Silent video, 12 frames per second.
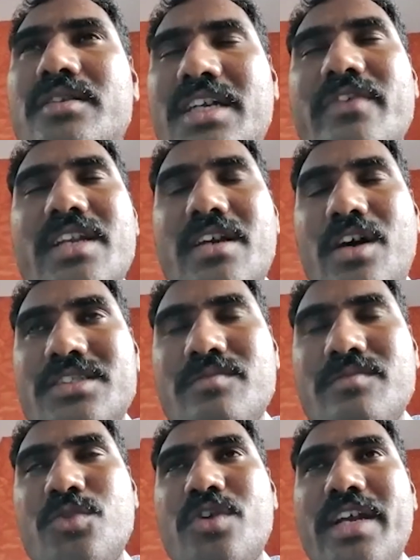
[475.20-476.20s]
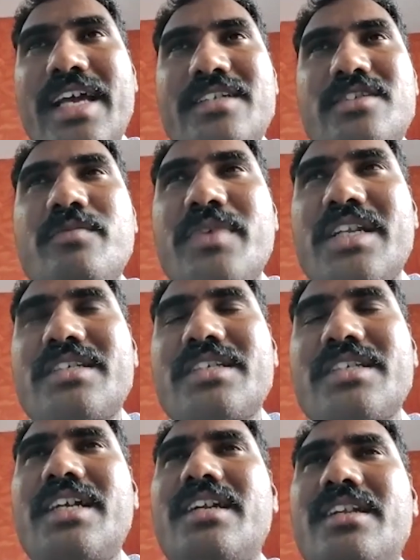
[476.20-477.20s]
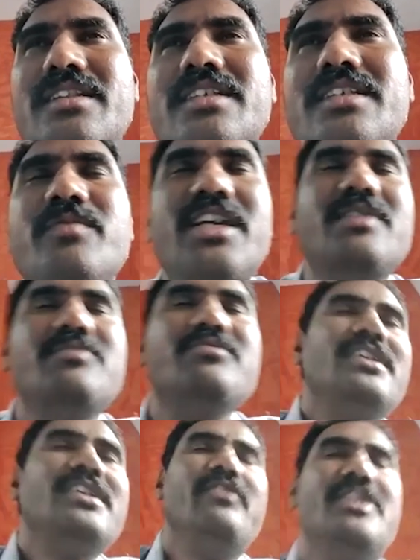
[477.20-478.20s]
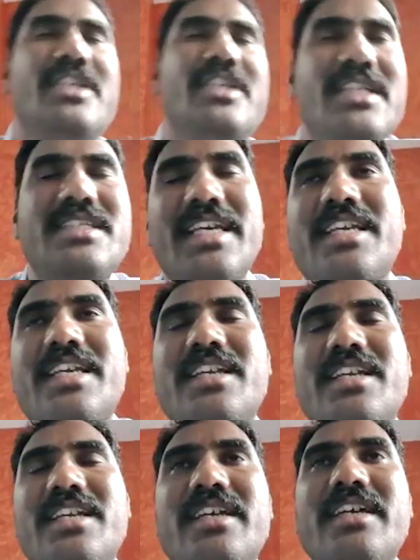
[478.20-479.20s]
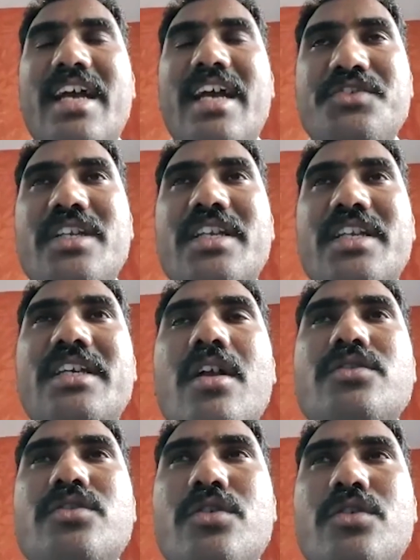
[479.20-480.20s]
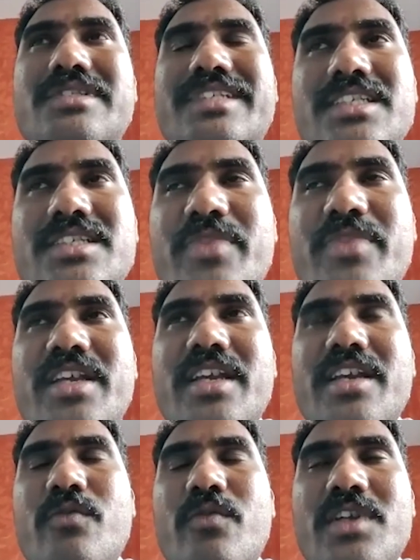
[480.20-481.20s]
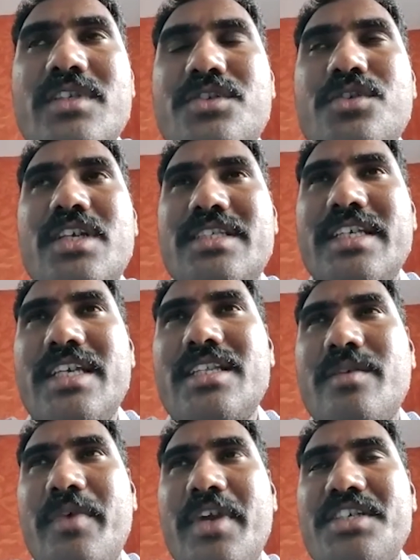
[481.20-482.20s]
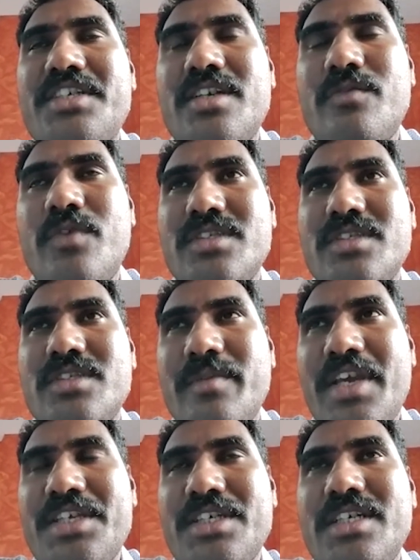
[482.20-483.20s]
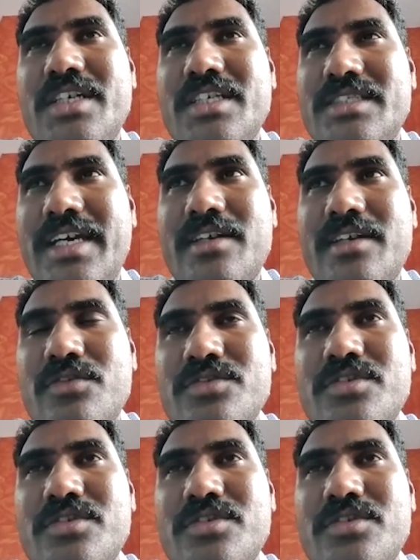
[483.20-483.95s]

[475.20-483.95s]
will cause more gastroparesis, and this becomes a vicious cycle gradually. So since beginning, once you are seeing the patient, once the patient is diagnosed